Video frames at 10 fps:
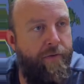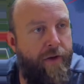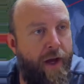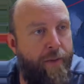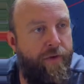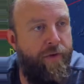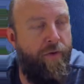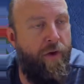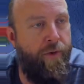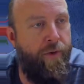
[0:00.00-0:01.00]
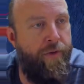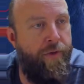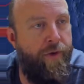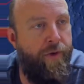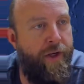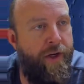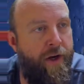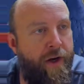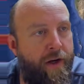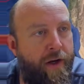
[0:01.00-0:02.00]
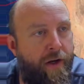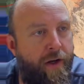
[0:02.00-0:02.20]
if you happen to follow it through here,